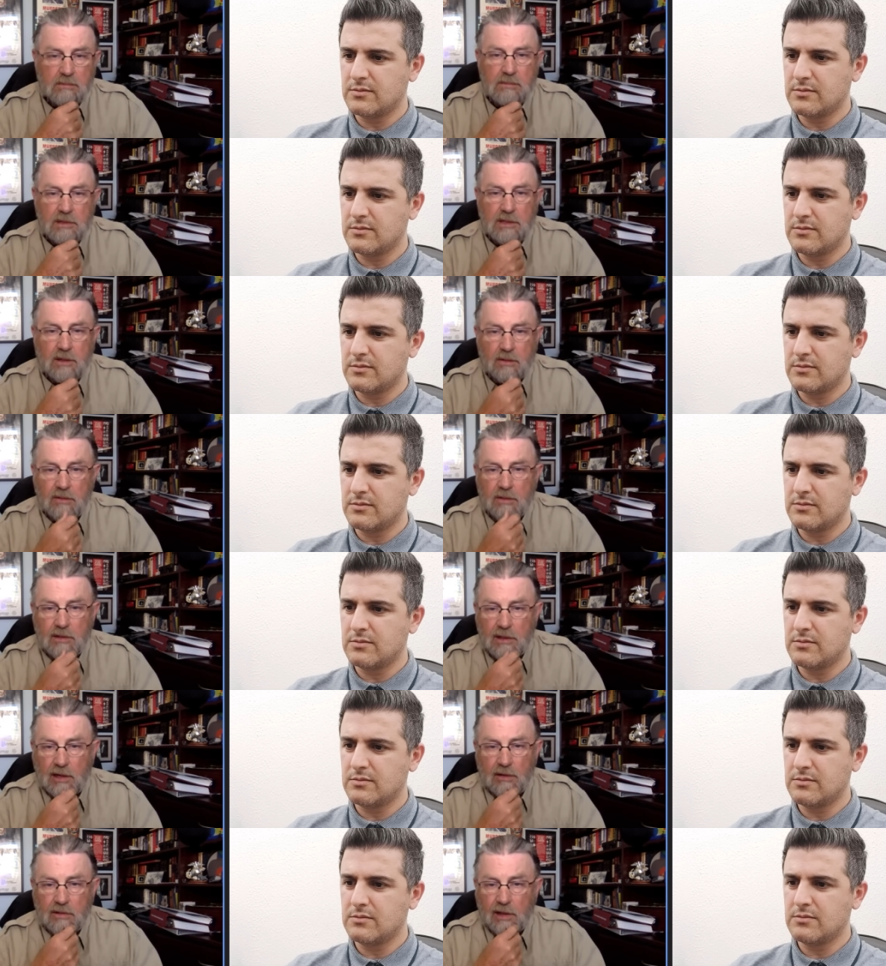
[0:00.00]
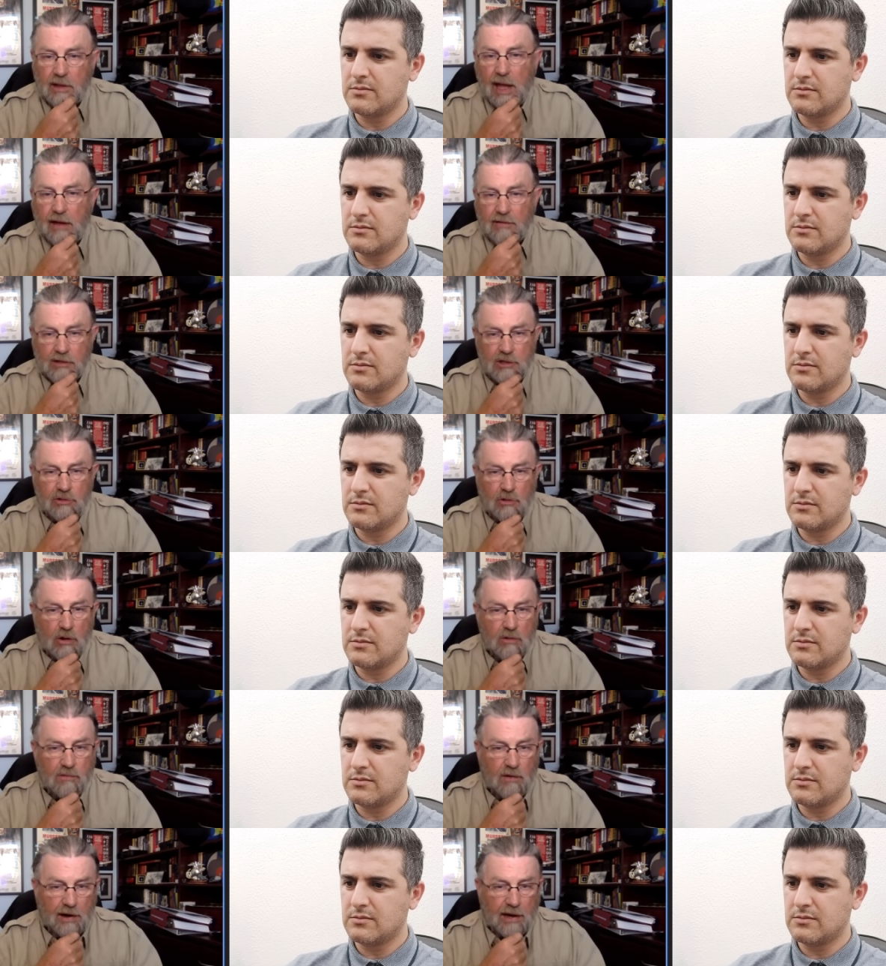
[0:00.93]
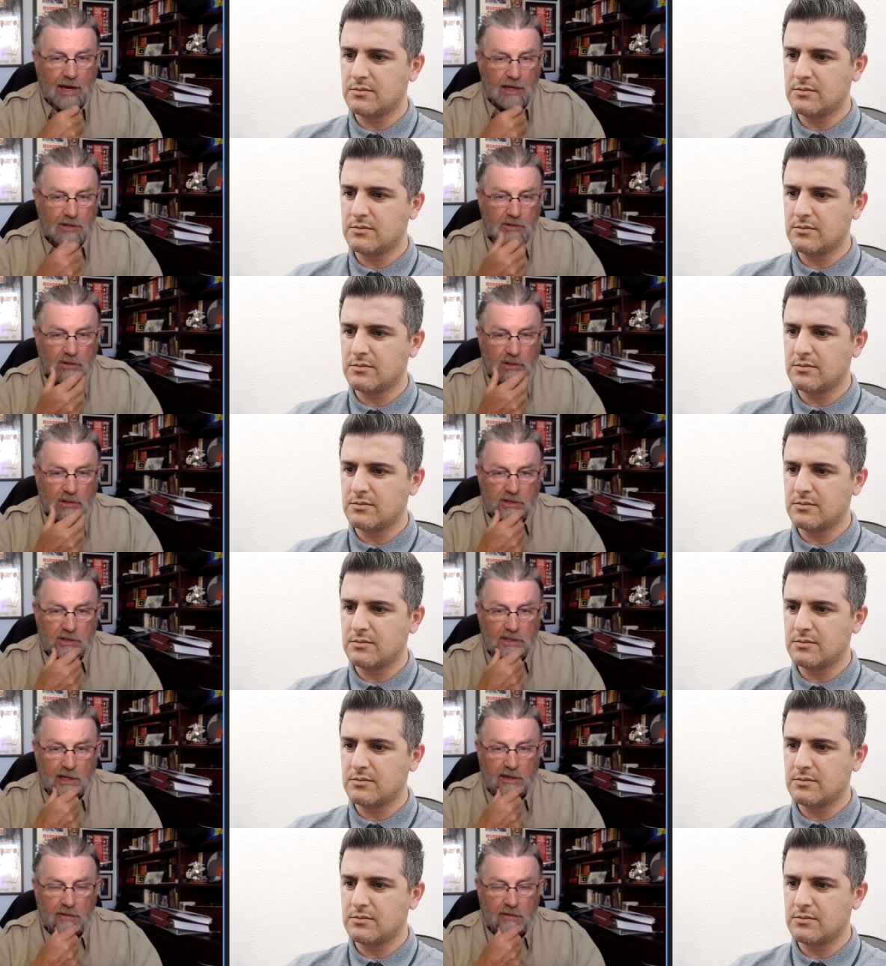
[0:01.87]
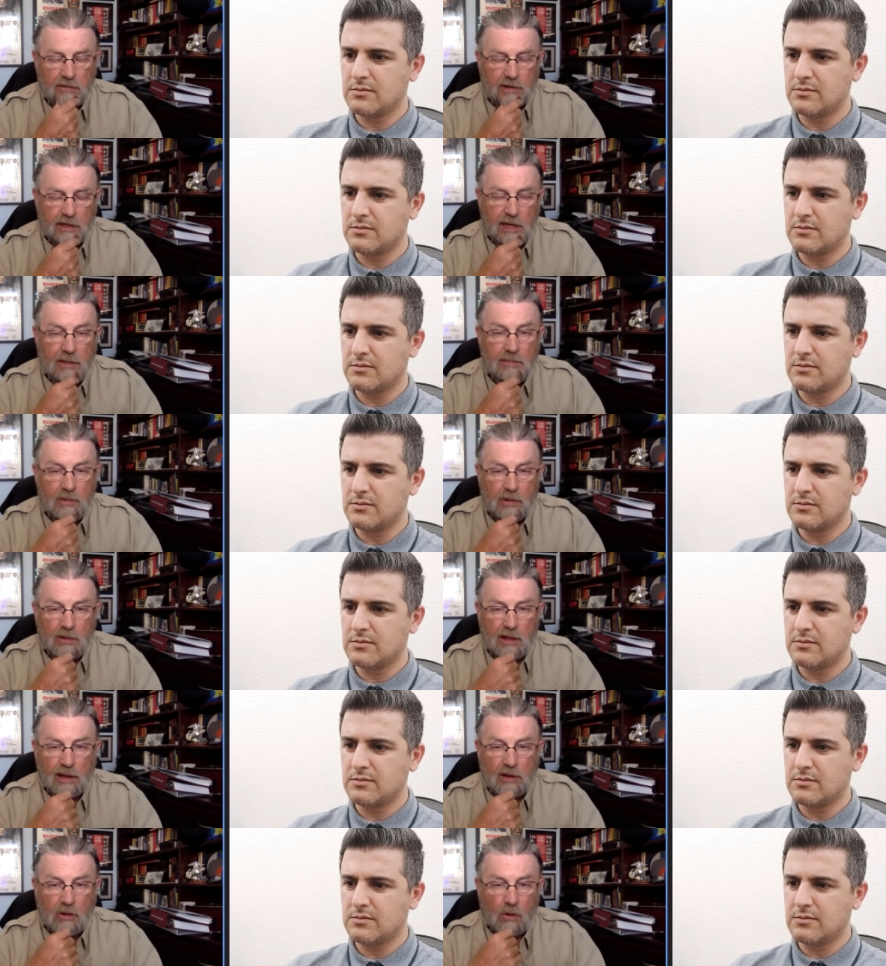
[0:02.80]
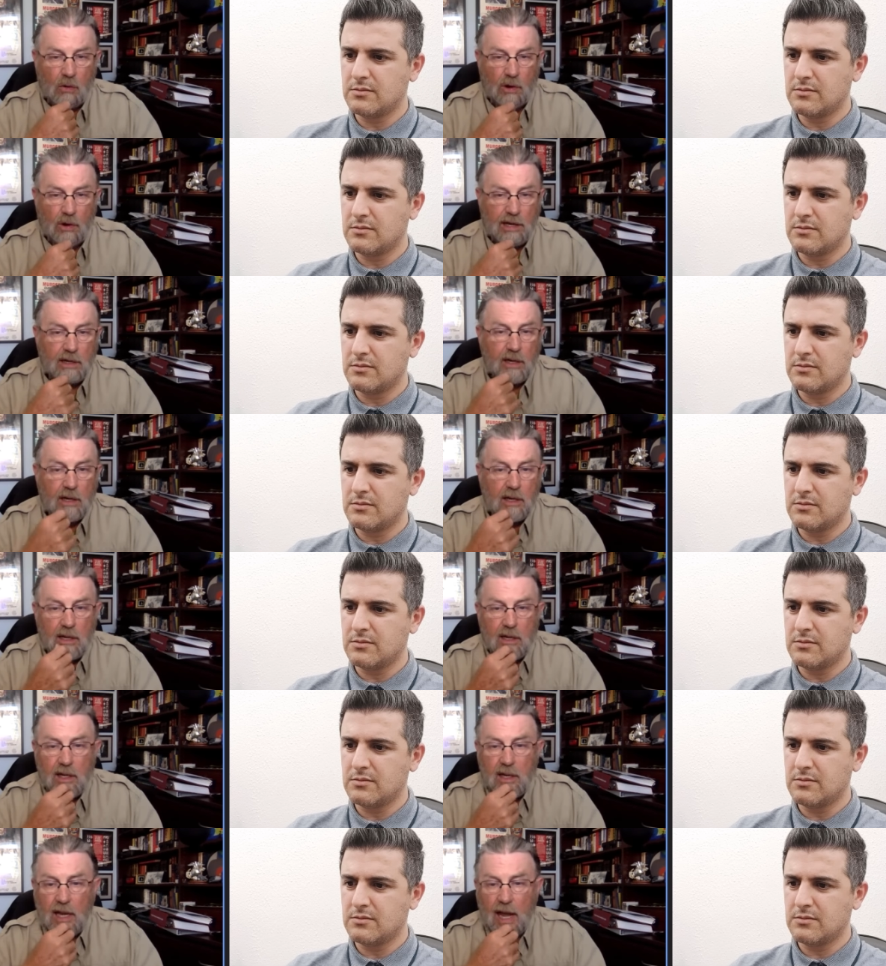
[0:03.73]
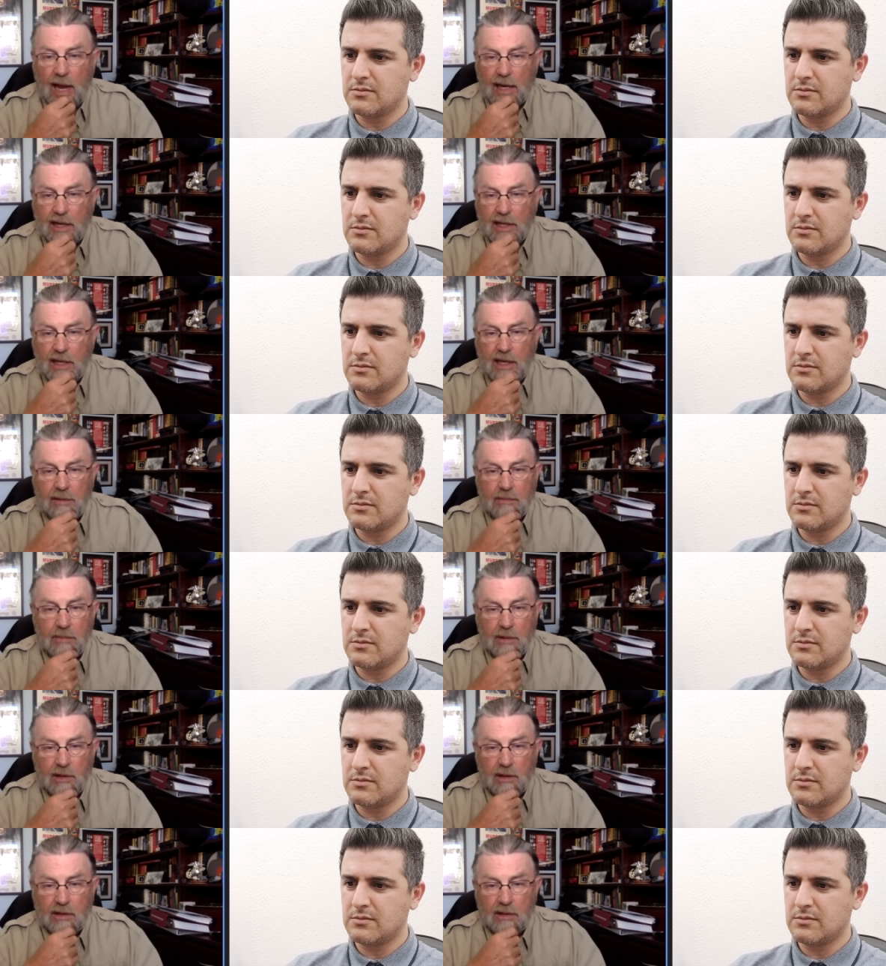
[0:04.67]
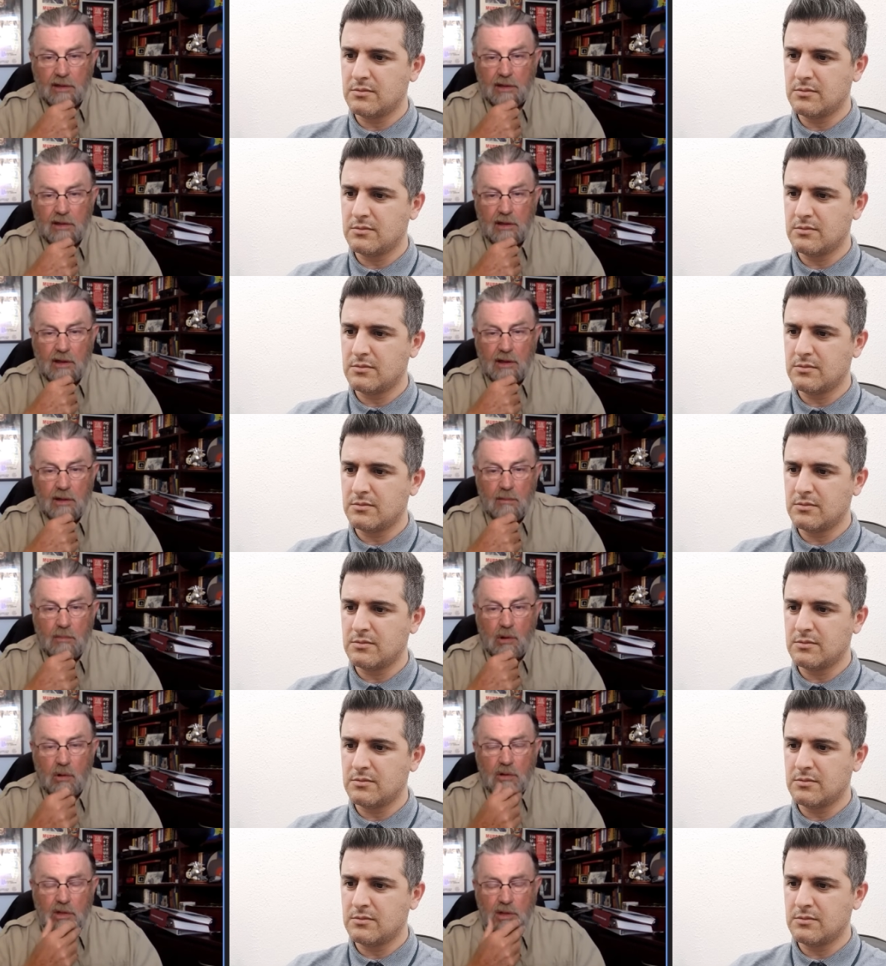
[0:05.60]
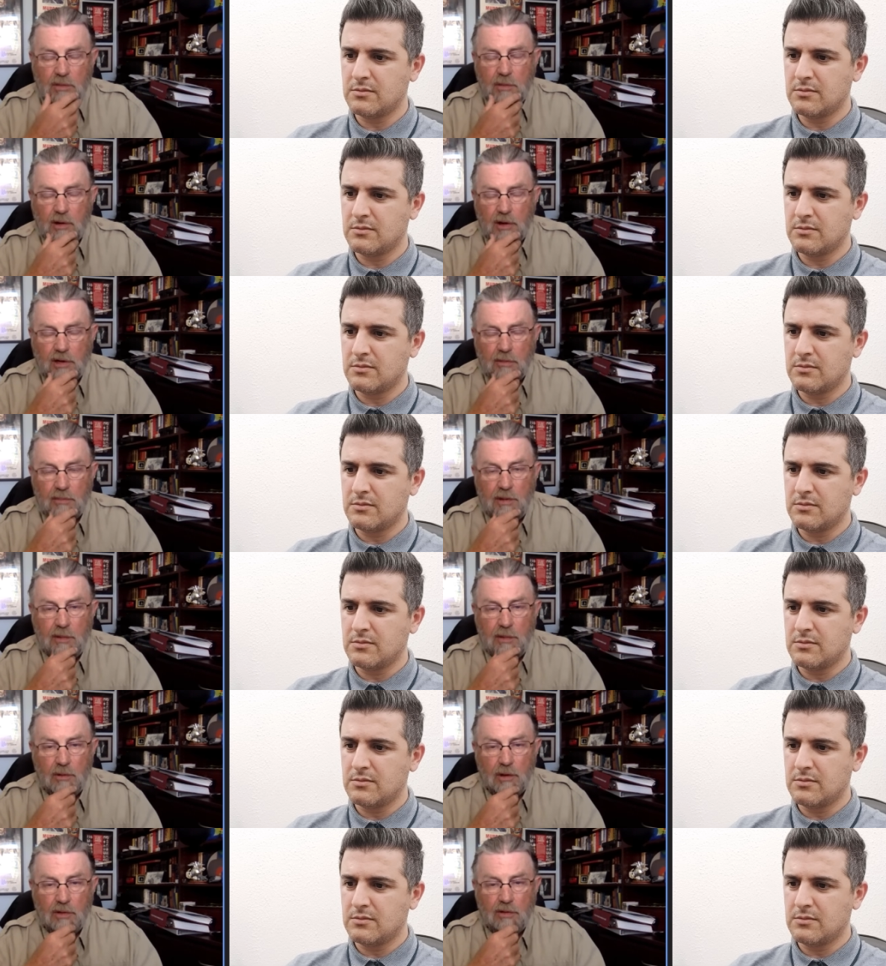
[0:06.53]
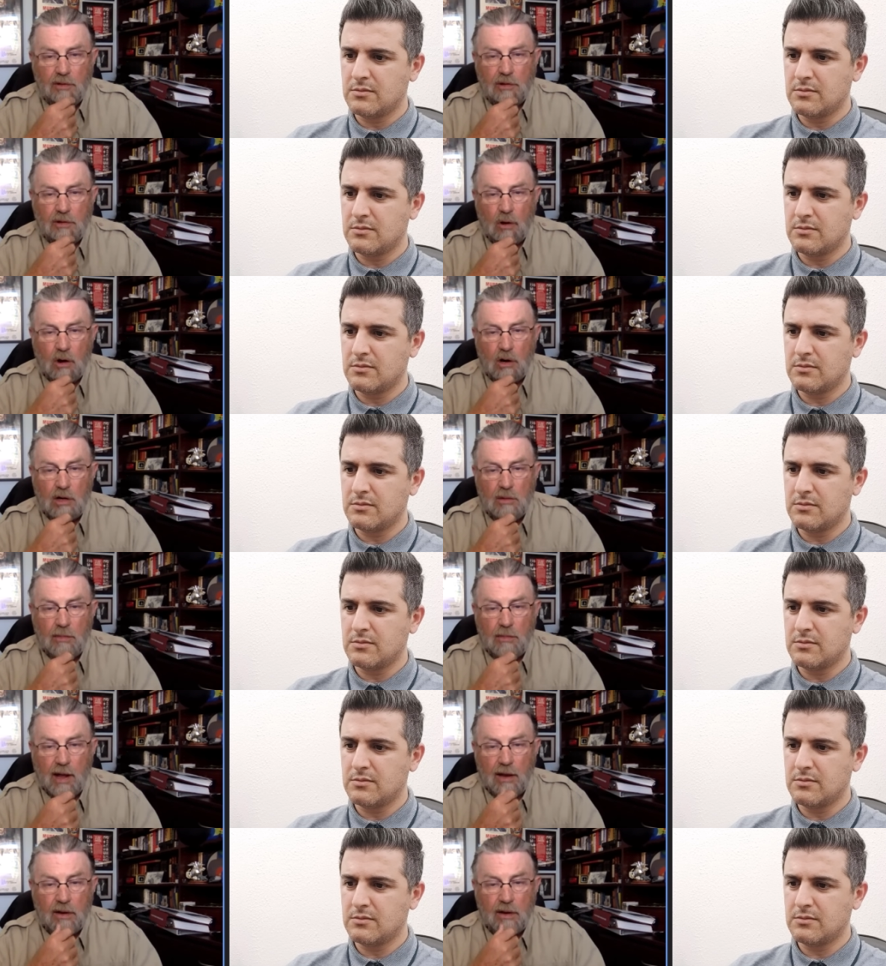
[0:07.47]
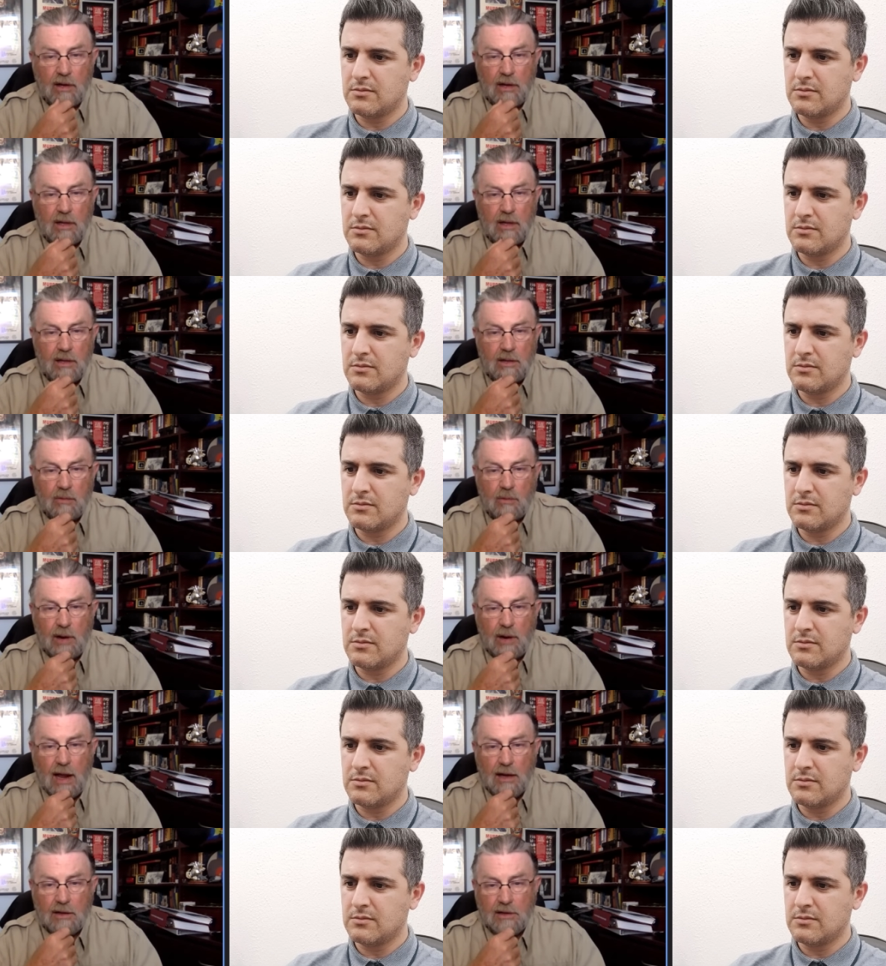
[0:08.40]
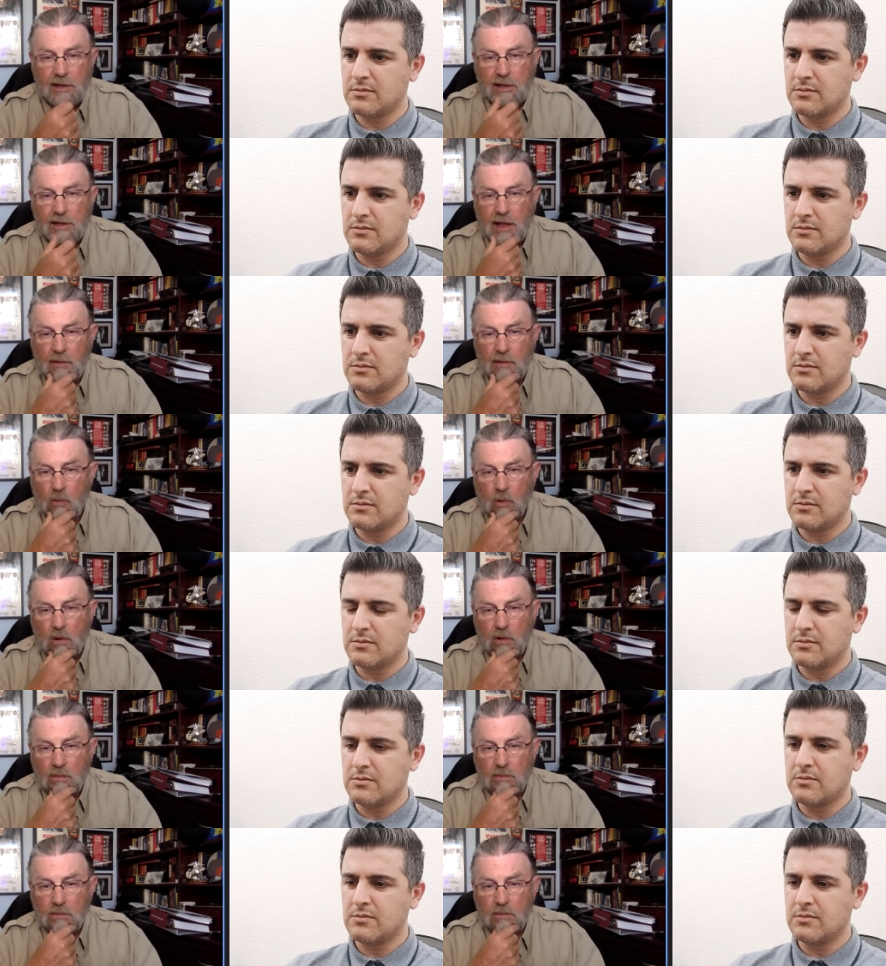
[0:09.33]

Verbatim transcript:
Speaker 1: you know, there they have a strong financial incentive to keep the thing going and to keep uh, the bulk of the American people in the dark about the reality of that war.